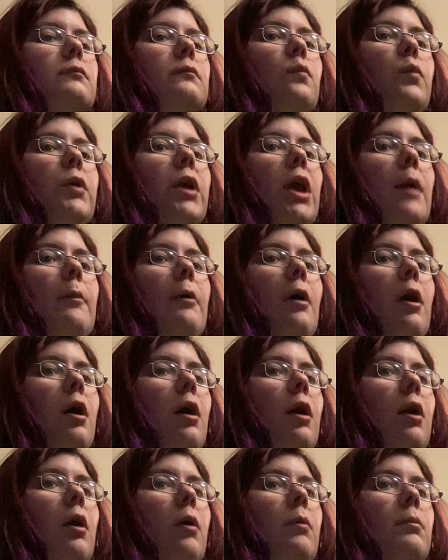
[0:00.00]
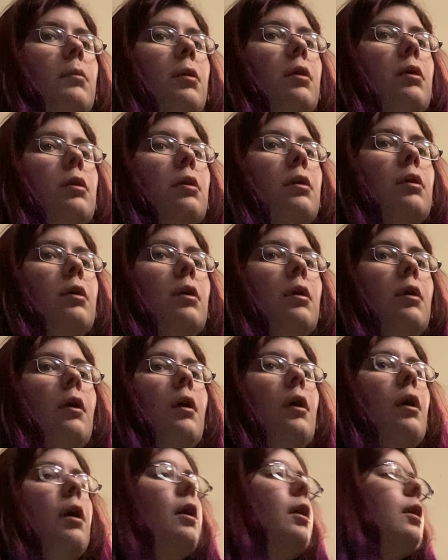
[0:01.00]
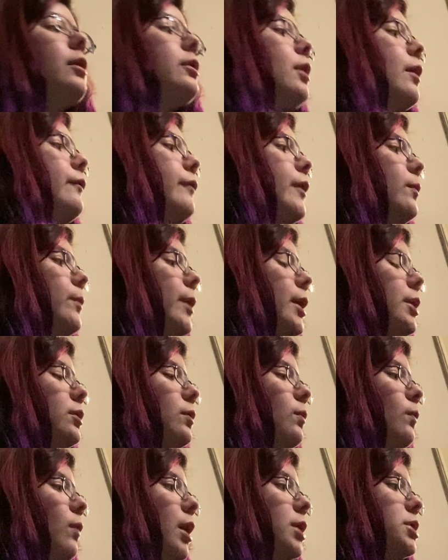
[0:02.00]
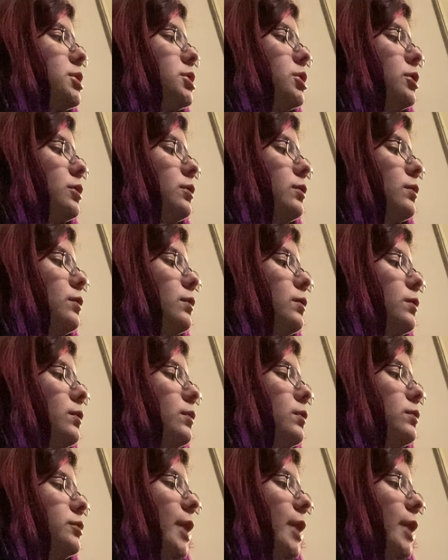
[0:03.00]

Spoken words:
we came home. Then we had to run to